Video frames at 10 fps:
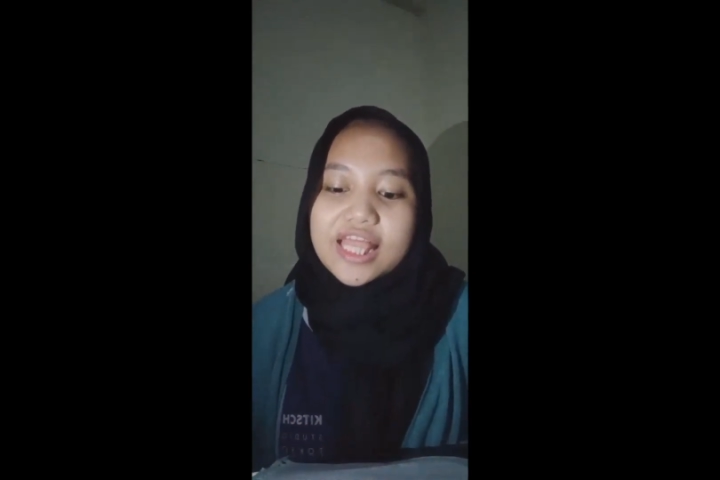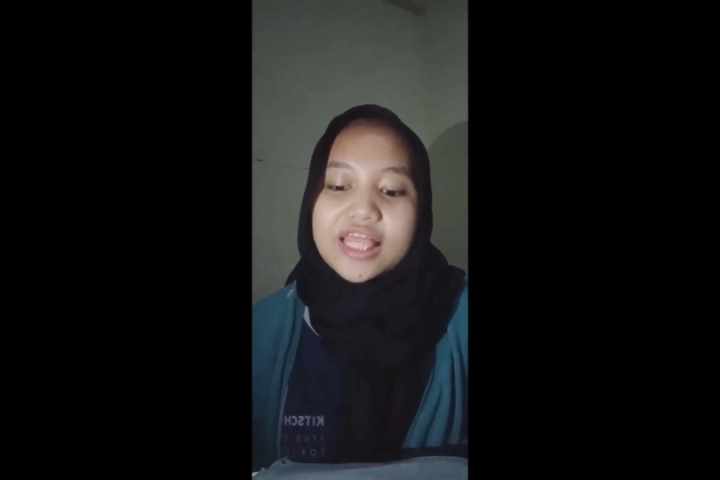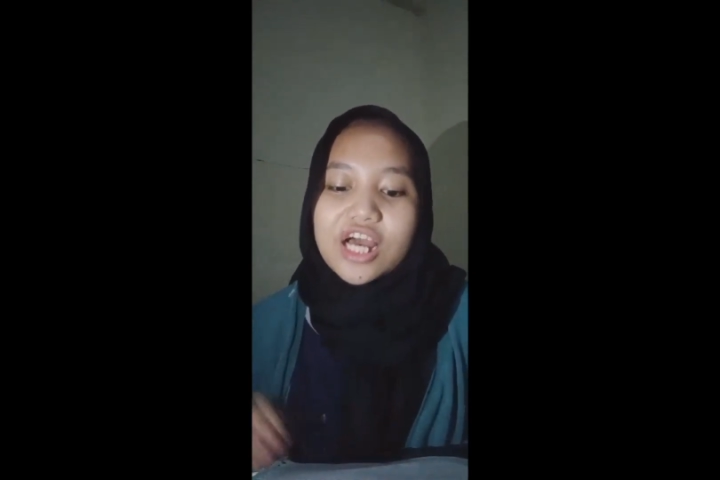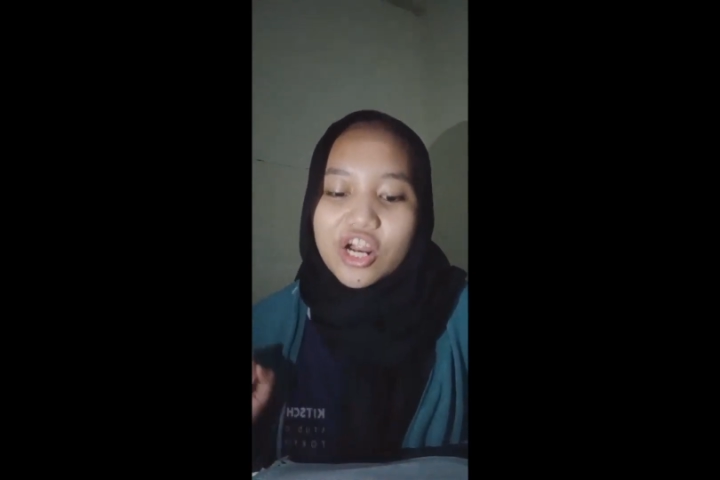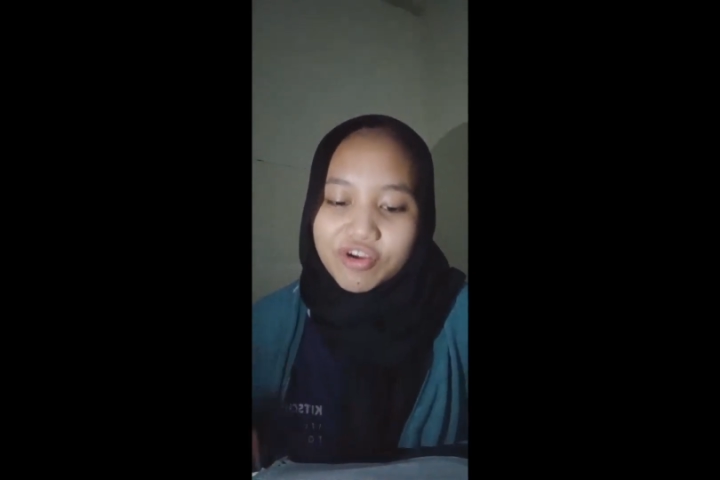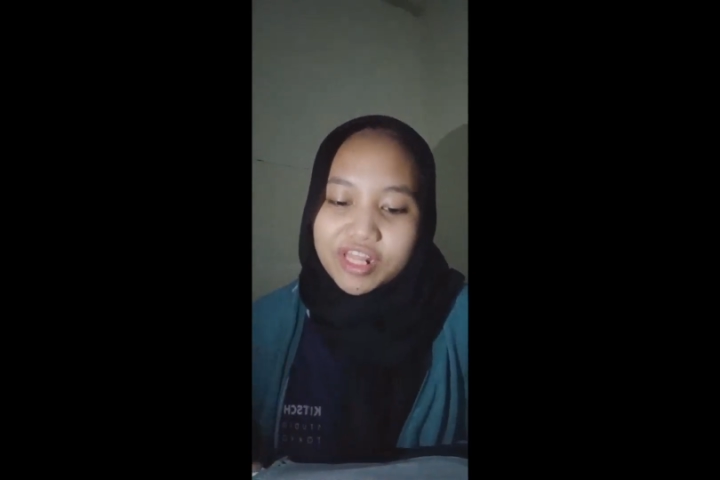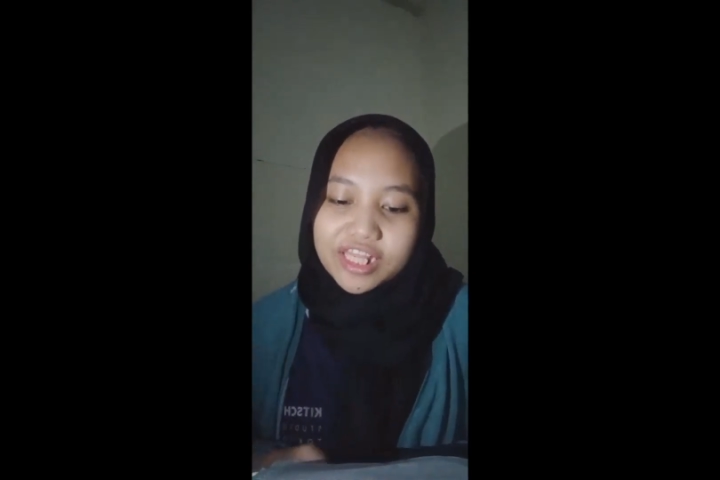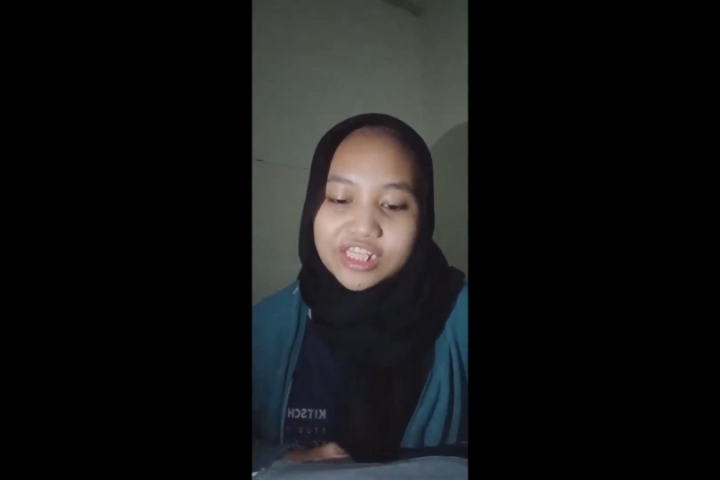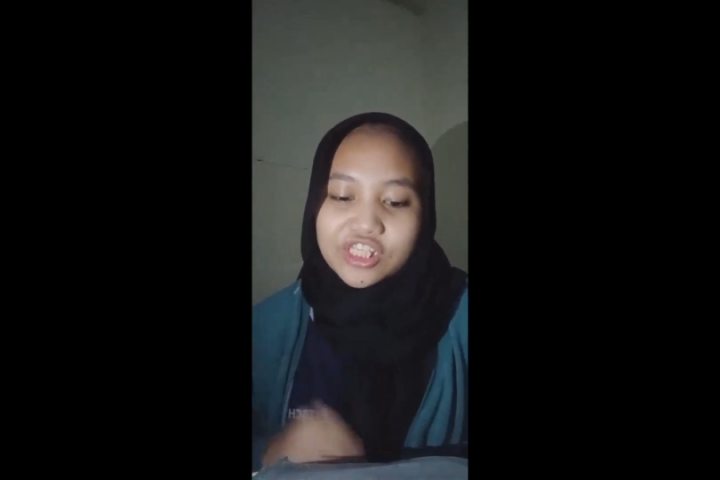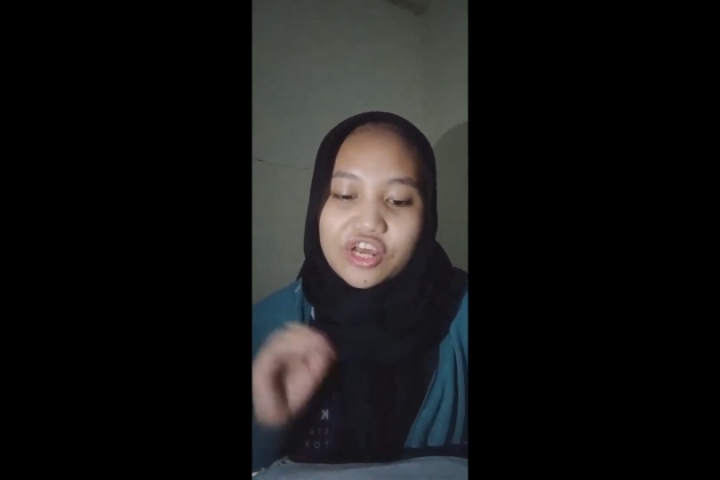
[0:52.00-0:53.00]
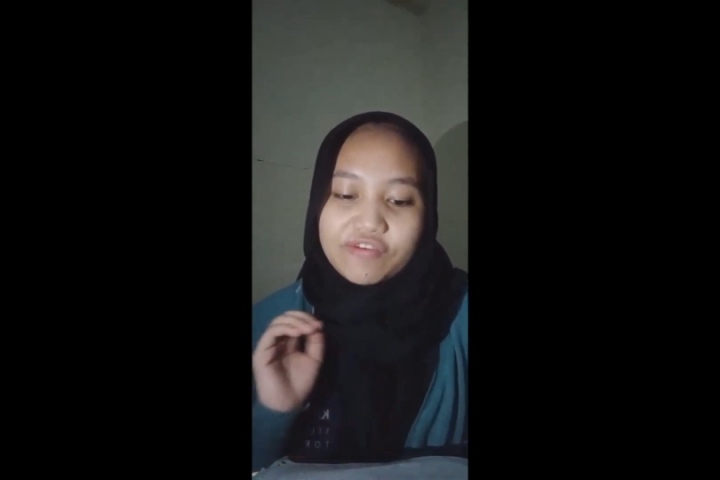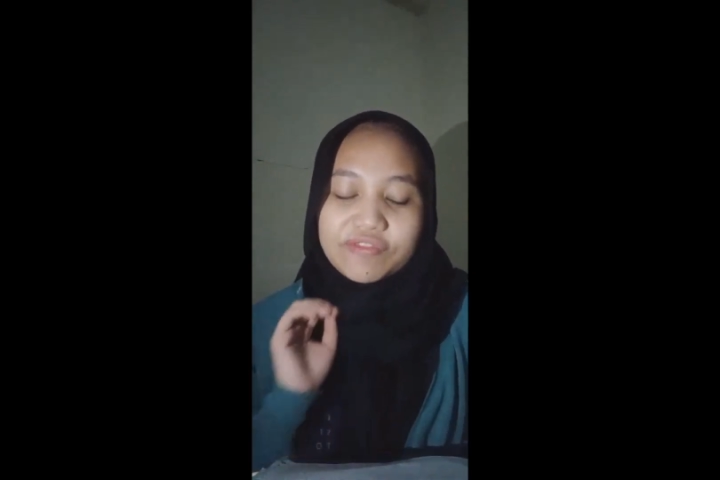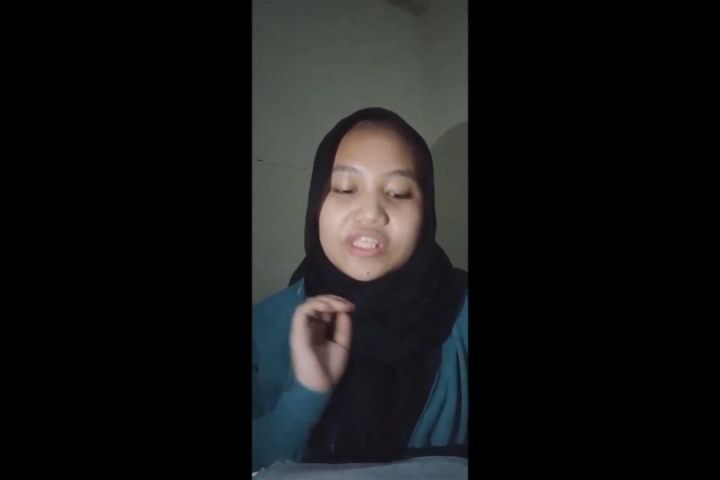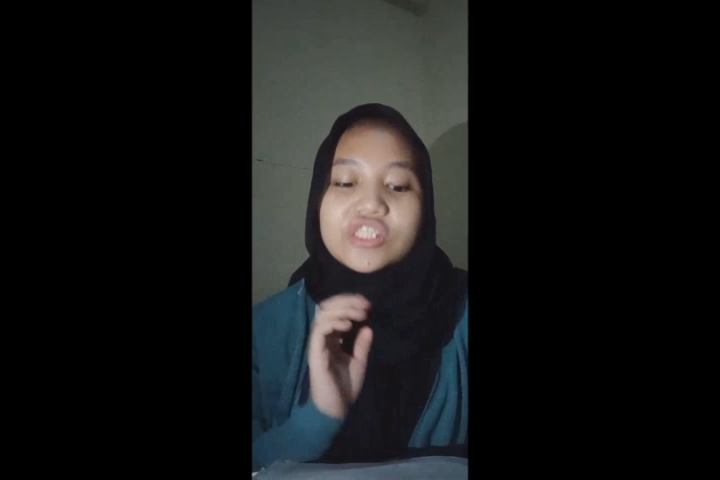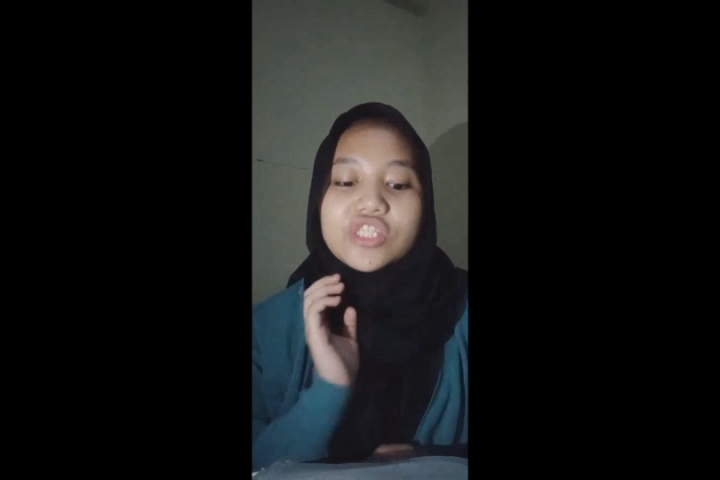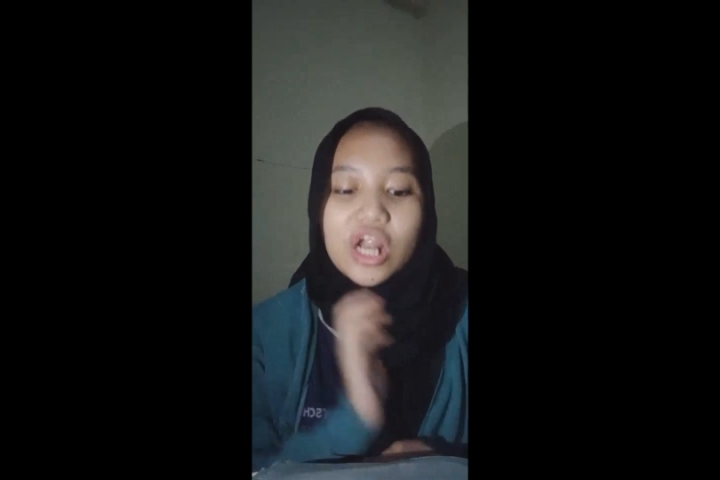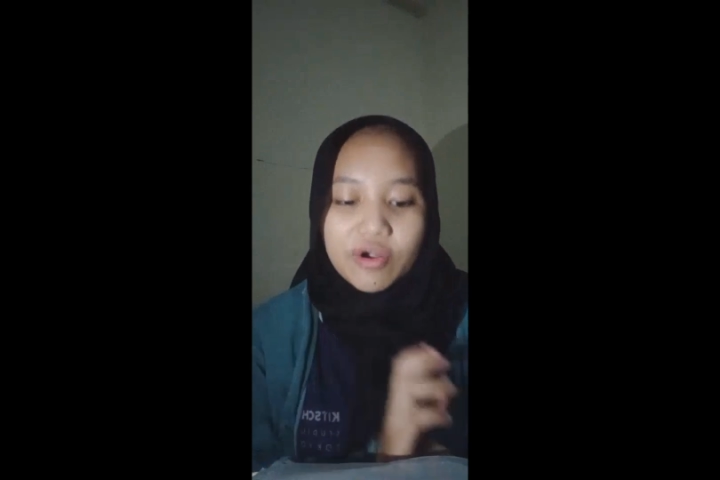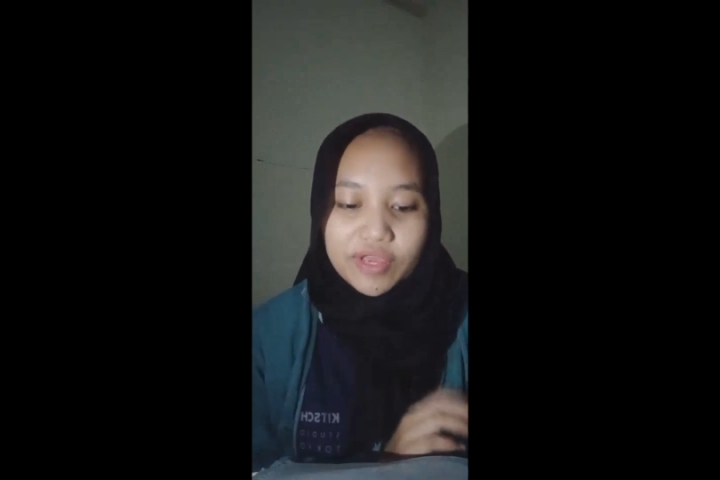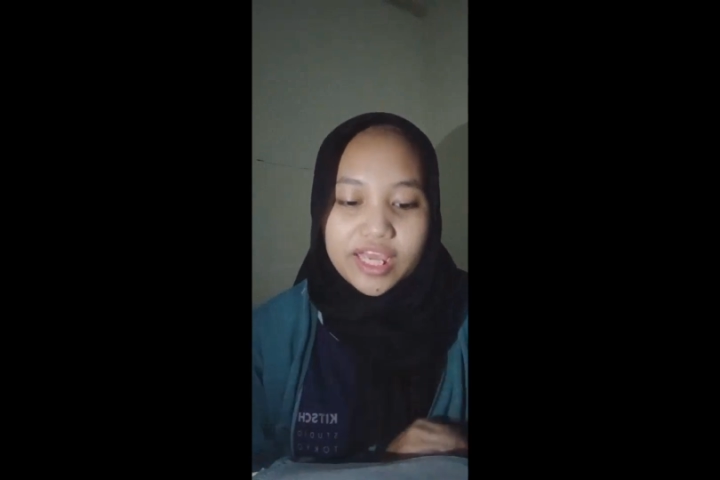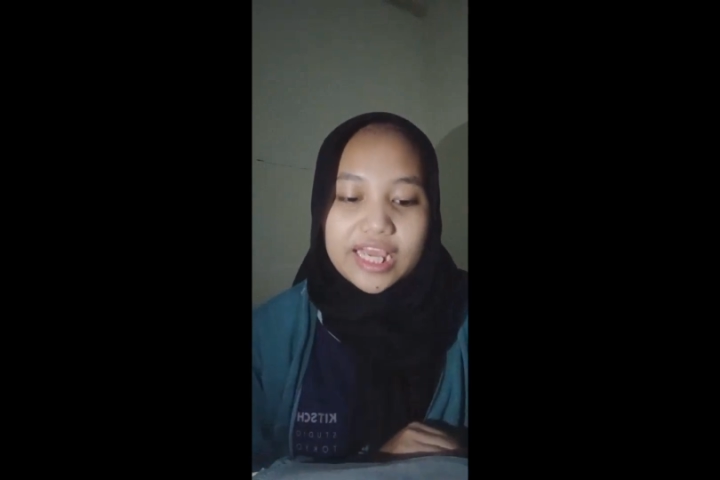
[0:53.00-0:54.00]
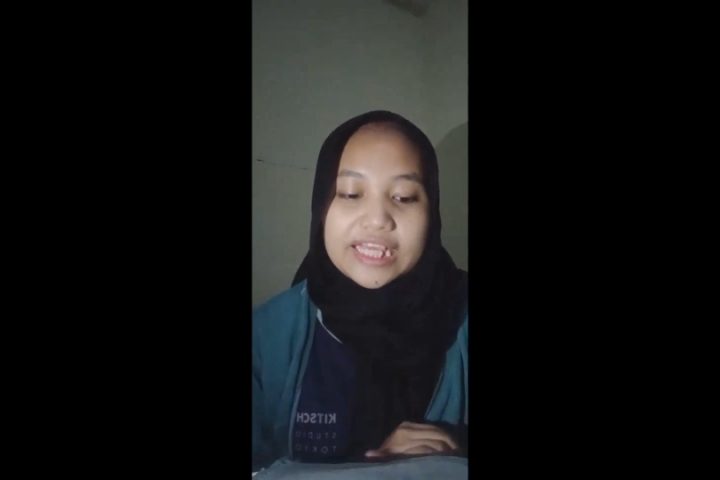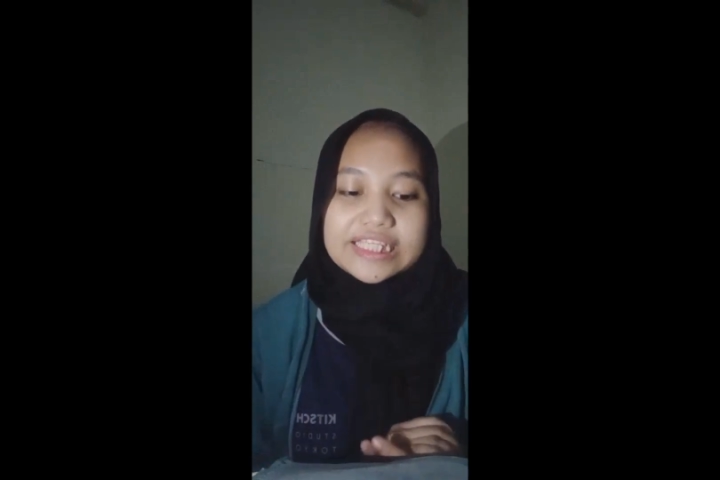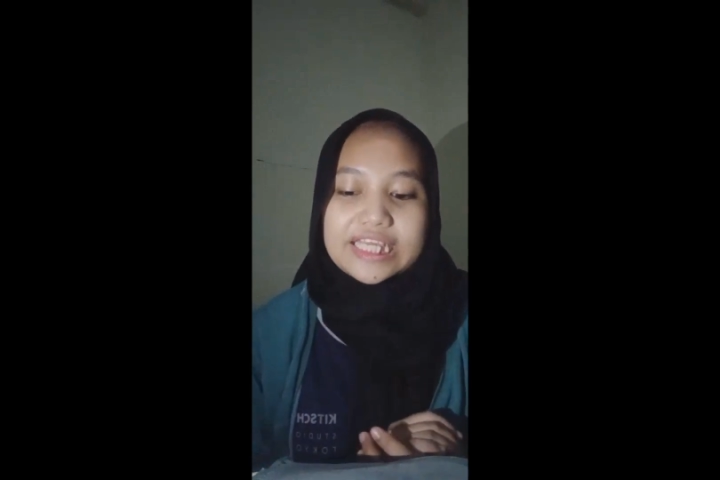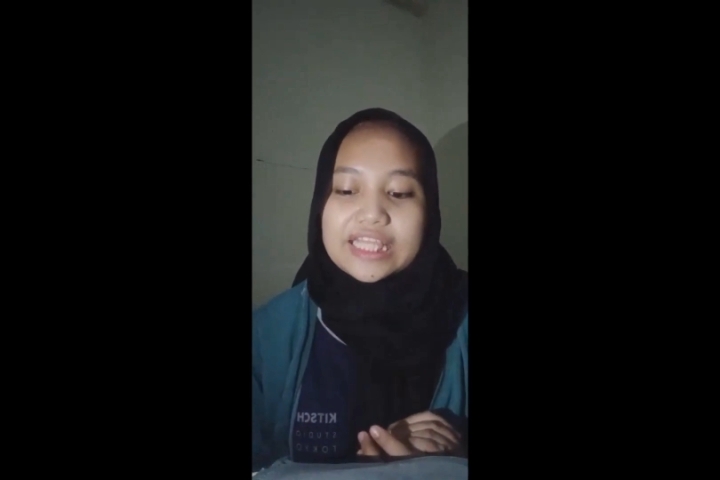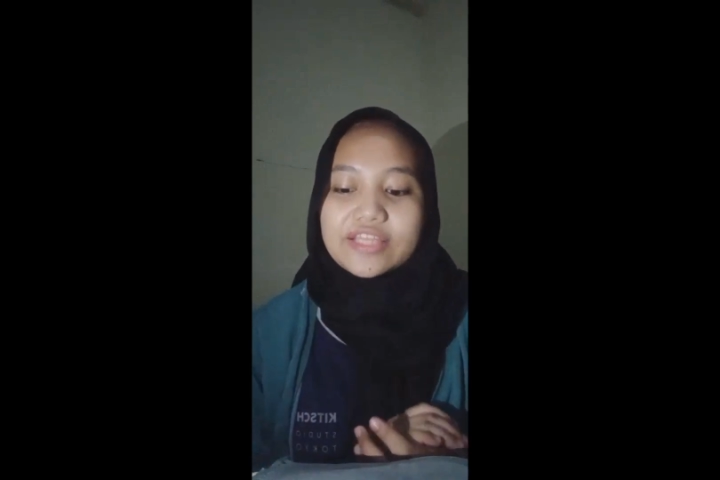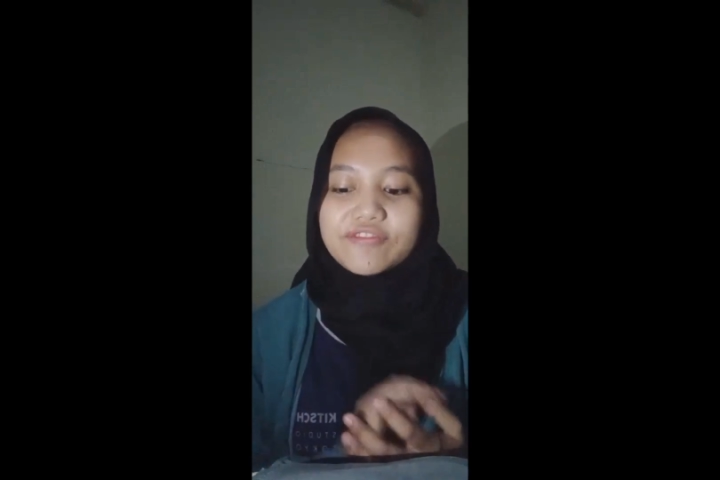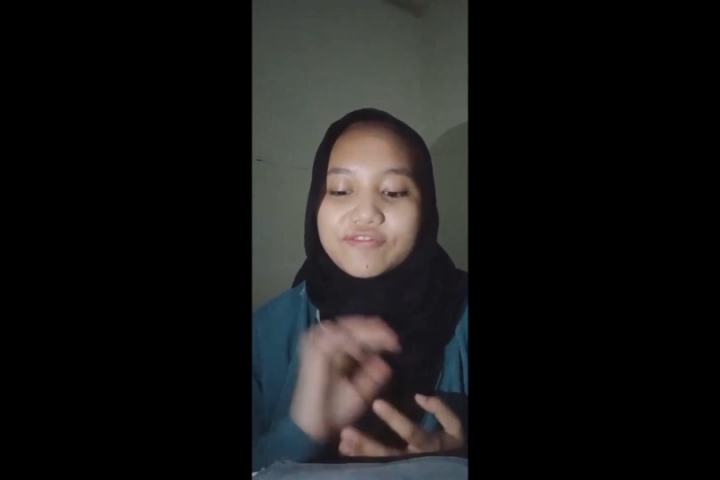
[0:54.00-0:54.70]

The orientation of the story is in the